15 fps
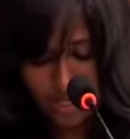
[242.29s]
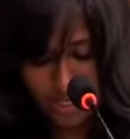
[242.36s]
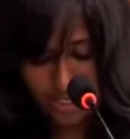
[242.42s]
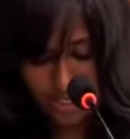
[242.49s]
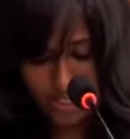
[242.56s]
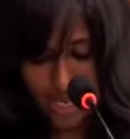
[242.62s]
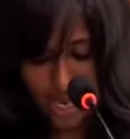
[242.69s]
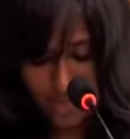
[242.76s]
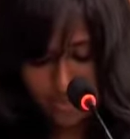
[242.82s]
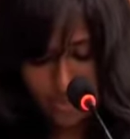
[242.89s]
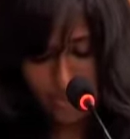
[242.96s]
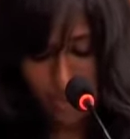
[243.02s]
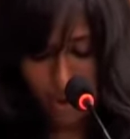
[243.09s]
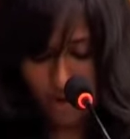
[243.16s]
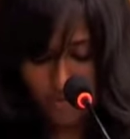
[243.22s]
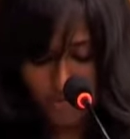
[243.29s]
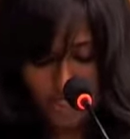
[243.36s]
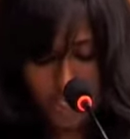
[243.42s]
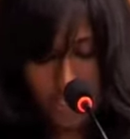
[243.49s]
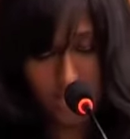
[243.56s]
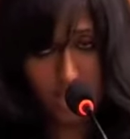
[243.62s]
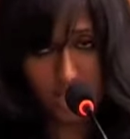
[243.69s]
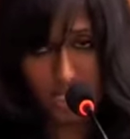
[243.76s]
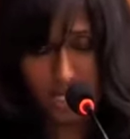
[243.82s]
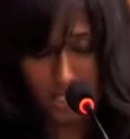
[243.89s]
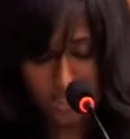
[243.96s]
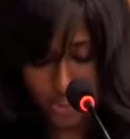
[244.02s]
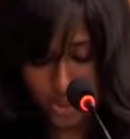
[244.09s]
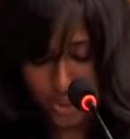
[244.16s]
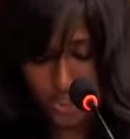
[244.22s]
It can be poverty,
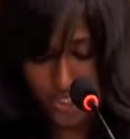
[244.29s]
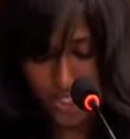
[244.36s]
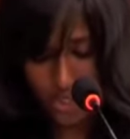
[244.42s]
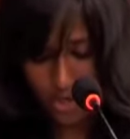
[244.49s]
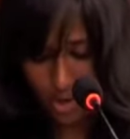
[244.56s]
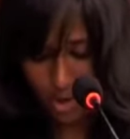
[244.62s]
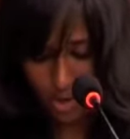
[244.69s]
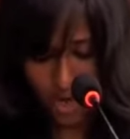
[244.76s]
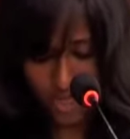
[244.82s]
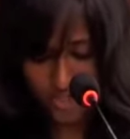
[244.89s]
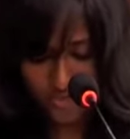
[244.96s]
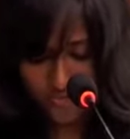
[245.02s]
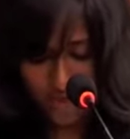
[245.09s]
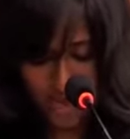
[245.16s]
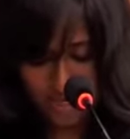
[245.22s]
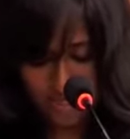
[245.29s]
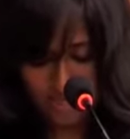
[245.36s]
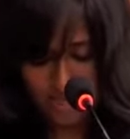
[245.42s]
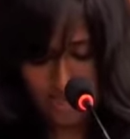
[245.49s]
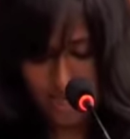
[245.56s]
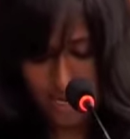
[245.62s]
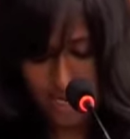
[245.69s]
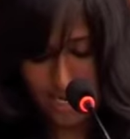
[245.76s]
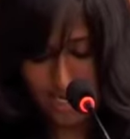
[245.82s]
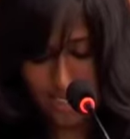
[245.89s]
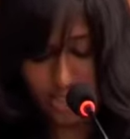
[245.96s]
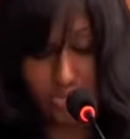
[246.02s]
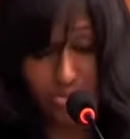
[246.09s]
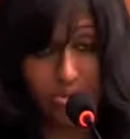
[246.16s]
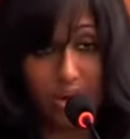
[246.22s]
illiteracy, or other factors, and I
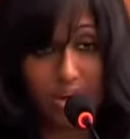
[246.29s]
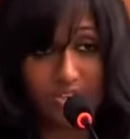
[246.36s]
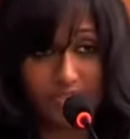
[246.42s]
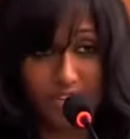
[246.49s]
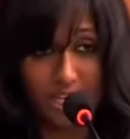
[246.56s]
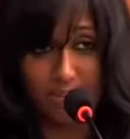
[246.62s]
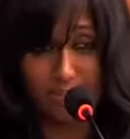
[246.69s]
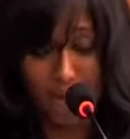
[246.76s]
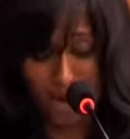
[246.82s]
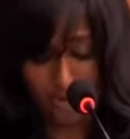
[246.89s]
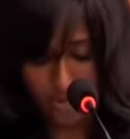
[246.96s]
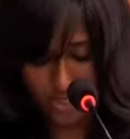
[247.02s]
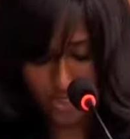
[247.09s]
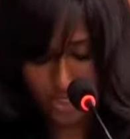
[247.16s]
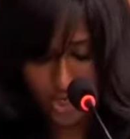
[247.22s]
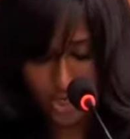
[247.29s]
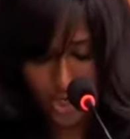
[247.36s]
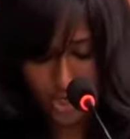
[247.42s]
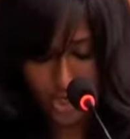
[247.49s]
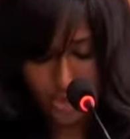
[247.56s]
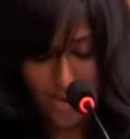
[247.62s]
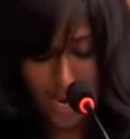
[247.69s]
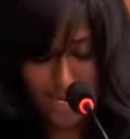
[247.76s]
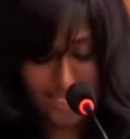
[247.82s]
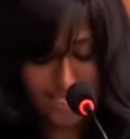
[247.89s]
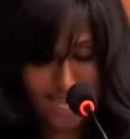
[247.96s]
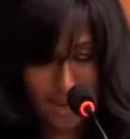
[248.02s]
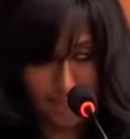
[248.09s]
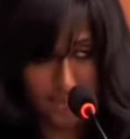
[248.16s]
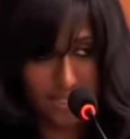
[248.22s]
do not feel embarrassed to
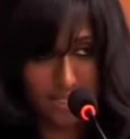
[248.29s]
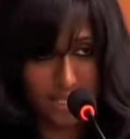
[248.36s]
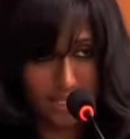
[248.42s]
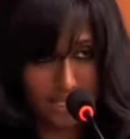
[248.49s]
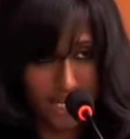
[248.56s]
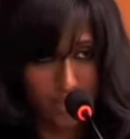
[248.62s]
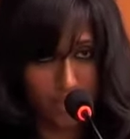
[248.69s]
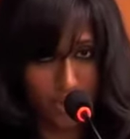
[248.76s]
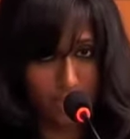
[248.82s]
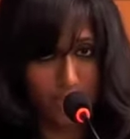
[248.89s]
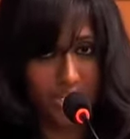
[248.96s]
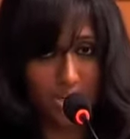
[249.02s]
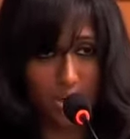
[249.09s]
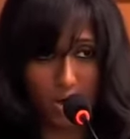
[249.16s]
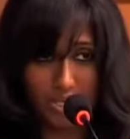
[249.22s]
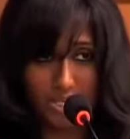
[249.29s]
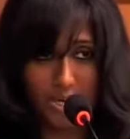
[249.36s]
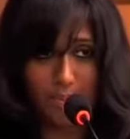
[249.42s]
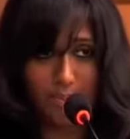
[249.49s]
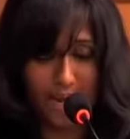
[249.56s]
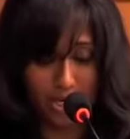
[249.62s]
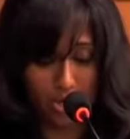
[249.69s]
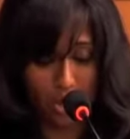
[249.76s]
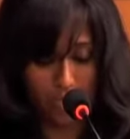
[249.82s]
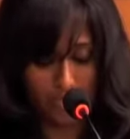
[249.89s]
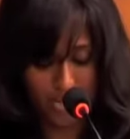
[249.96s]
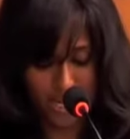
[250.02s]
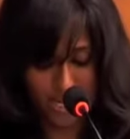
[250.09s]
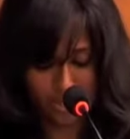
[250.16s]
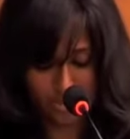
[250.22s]
accept that they were beyond my
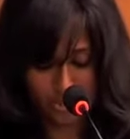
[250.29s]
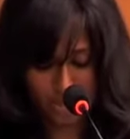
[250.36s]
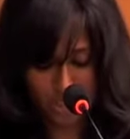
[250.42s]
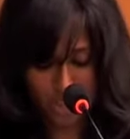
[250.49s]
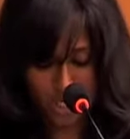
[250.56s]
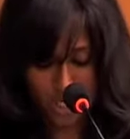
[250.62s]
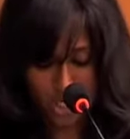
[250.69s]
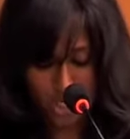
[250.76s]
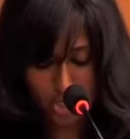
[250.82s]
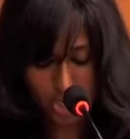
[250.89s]
comprehension.